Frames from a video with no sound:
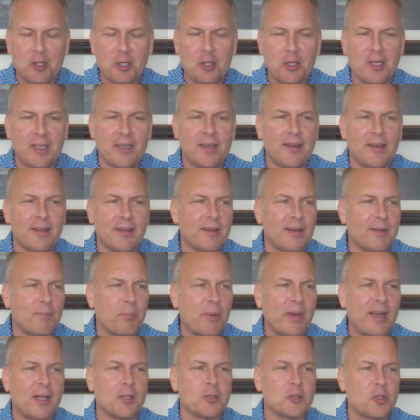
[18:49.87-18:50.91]
could,
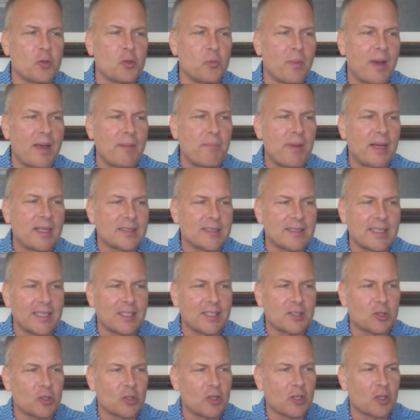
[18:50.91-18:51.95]
but I'll do my best to
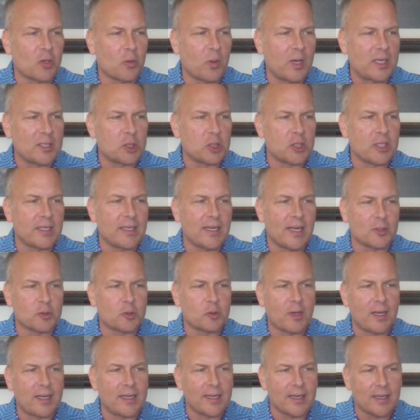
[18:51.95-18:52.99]
answer the question. I'll
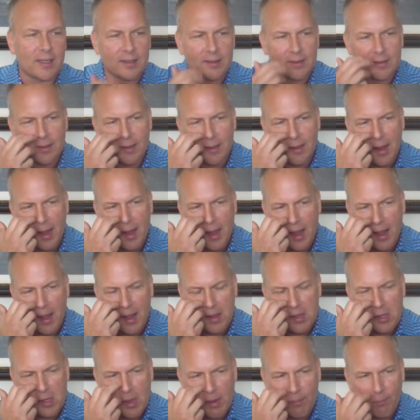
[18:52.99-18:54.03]
try to uh,
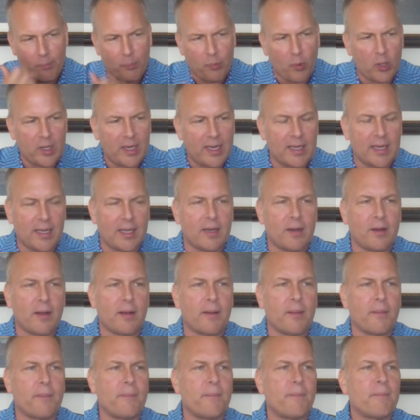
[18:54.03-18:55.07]
put it in
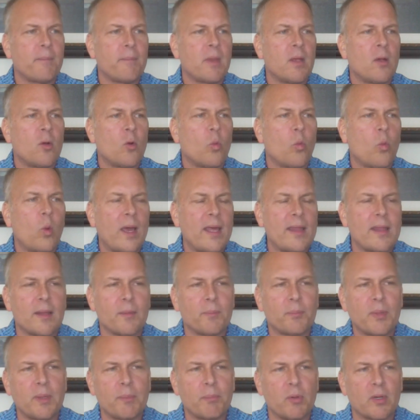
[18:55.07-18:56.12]
a way
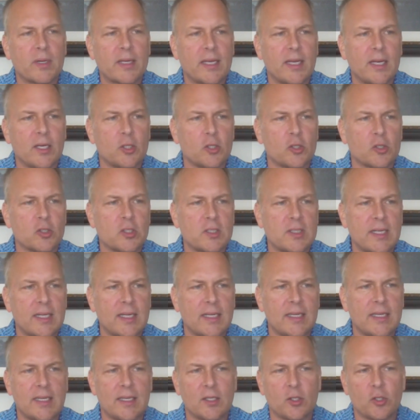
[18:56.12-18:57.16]
that people can
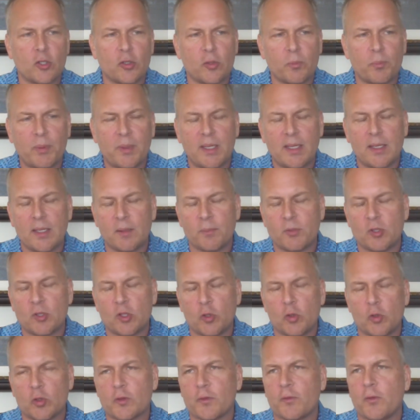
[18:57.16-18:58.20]
understand it and be,
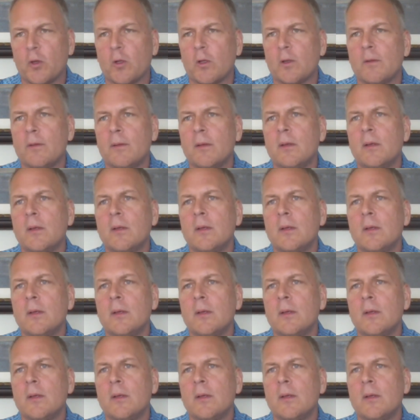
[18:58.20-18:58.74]
it's useful.